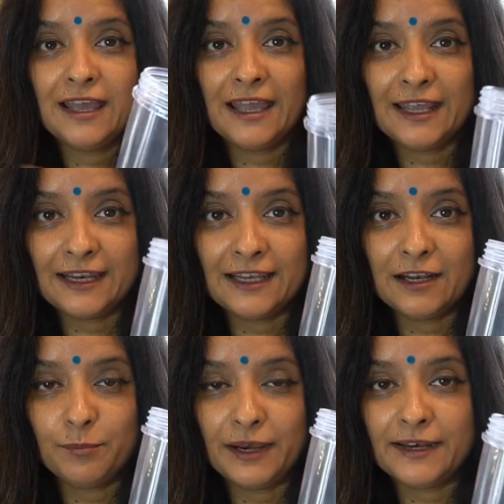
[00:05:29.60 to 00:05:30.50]
in a little
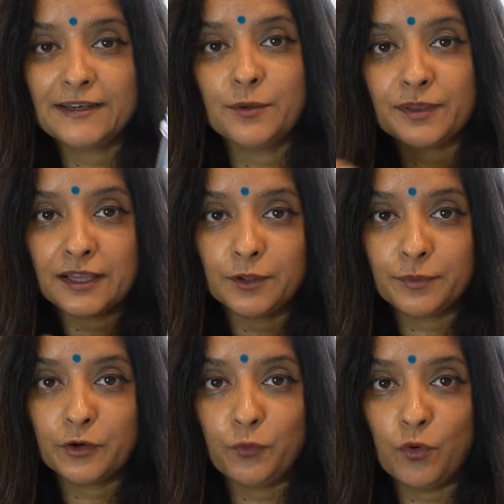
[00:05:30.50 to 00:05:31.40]
blender with a little
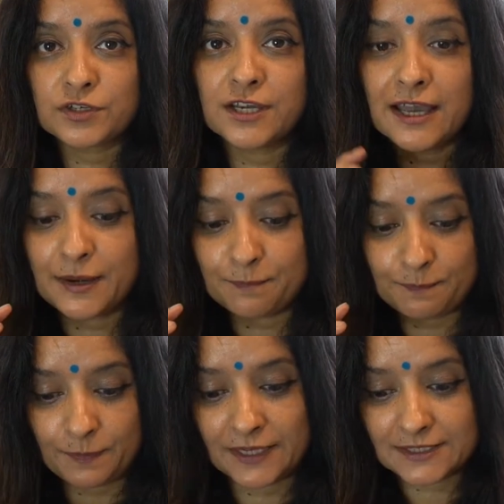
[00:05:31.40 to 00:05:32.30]
bit of water and
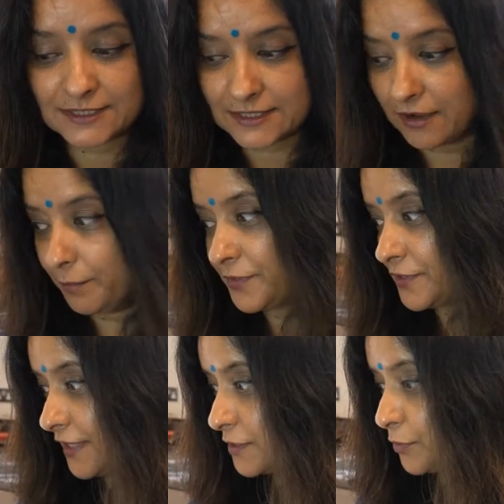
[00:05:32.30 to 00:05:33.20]
blitz it up. So
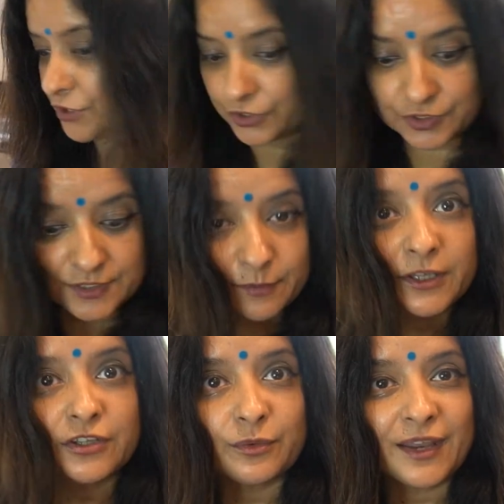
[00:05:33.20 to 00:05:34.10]
that's what you're going to see me
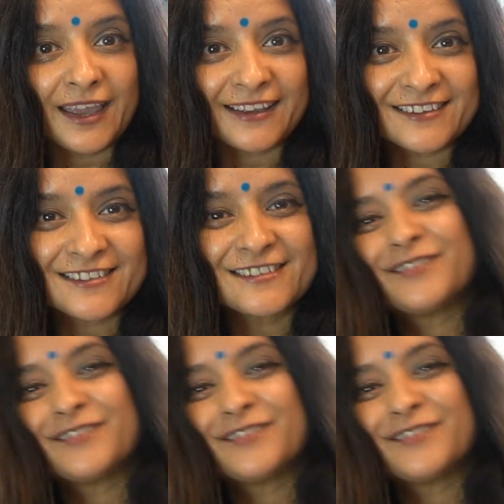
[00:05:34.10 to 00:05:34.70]
do next.